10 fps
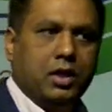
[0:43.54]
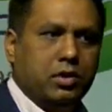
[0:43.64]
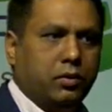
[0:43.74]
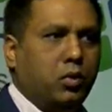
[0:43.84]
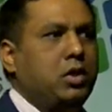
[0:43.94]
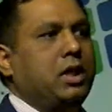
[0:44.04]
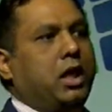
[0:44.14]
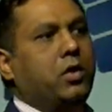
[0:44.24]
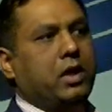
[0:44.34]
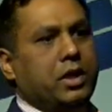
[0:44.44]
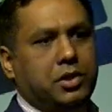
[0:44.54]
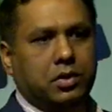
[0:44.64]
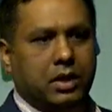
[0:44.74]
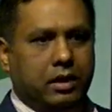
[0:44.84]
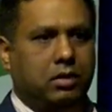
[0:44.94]
is the food security issues
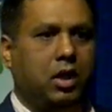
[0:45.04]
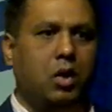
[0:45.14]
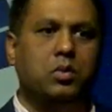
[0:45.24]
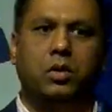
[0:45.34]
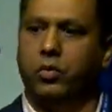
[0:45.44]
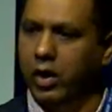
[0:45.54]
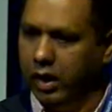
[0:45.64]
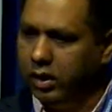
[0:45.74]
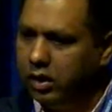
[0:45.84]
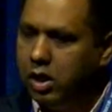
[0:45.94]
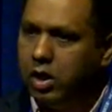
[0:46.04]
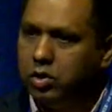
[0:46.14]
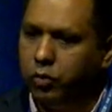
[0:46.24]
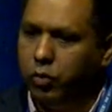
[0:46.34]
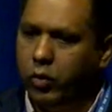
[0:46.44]
that around the world.
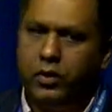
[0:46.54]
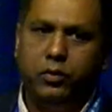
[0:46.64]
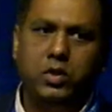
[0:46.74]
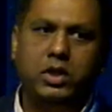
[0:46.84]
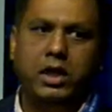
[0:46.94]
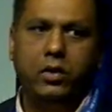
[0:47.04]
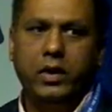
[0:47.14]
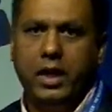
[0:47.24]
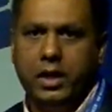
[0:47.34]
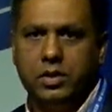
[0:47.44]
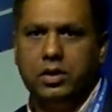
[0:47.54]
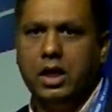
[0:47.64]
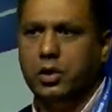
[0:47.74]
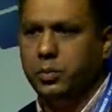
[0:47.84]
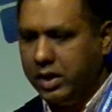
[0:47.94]
So what food security is?
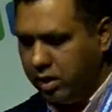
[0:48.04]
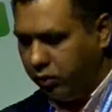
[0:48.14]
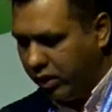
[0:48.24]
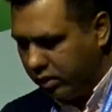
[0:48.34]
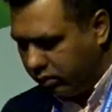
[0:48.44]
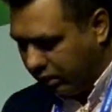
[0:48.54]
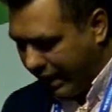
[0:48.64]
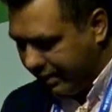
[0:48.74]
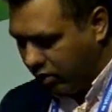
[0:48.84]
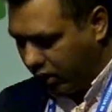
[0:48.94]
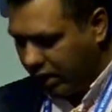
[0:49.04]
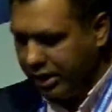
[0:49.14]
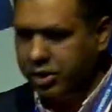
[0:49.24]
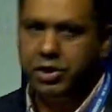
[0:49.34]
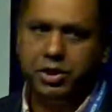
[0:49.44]
As per the World Health
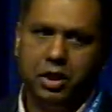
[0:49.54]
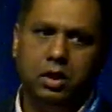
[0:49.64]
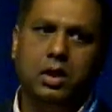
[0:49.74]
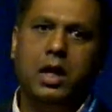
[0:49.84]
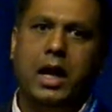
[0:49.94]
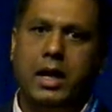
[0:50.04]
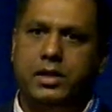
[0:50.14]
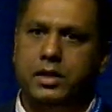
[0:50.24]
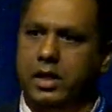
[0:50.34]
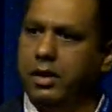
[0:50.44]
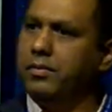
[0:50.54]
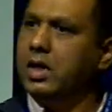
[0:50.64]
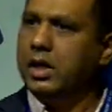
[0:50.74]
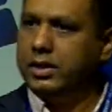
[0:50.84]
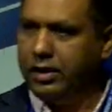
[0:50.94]
Organization, it's
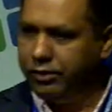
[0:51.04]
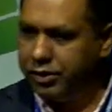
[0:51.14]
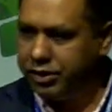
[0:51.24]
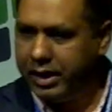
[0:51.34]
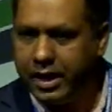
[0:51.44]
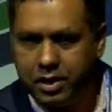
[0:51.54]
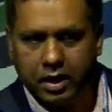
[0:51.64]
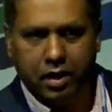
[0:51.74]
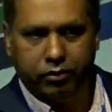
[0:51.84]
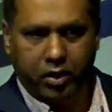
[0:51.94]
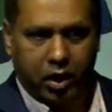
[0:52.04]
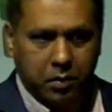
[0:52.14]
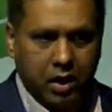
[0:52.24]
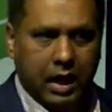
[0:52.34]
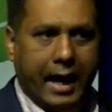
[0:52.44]
sufficient,
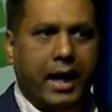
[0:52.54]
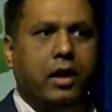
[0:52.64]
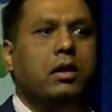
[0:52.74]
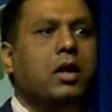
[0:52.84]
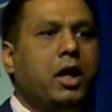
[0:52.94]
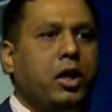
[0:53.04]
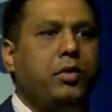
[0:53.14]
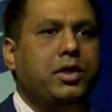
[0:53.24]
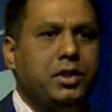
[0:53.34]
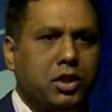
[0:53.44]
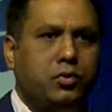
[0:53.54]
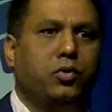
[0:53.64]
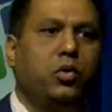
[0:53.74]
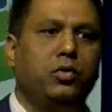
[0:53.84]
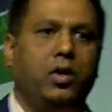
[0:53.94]
affordable, and nutritious
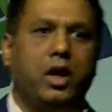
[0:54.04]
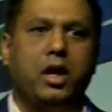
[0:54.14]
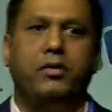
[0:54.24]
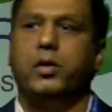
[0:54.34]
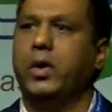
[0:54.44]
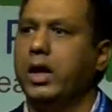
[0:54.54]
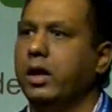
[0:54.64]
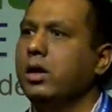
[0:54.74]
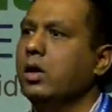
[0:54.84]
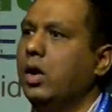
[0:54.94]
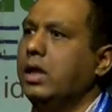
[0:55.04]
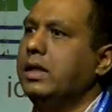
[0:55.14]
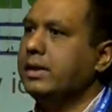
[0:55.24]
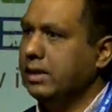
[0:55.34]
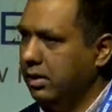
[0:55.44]
food for everybody on
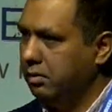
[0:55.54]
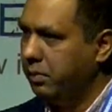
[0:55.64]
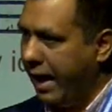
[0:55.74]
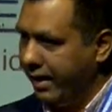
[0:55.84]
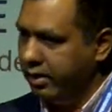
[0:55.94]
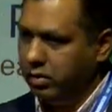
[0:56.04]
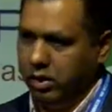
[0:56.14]
this planet,